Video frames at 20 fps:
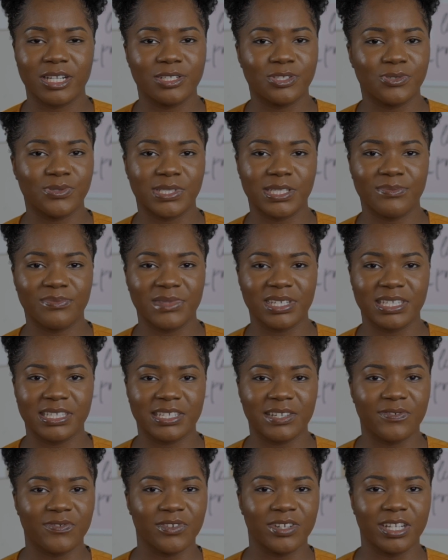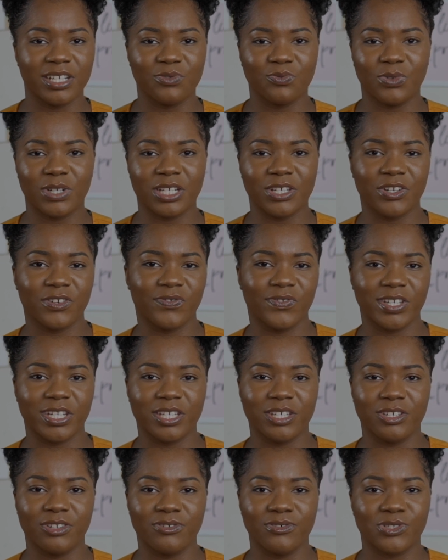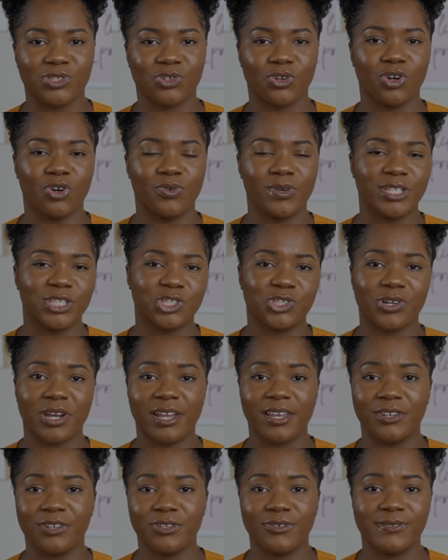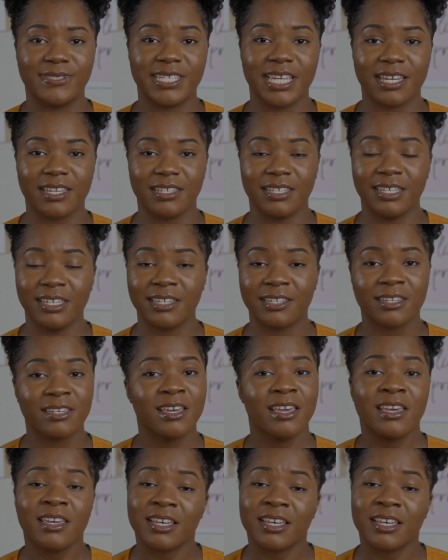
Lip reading: to do something different in one of your videos, or always try a new technique,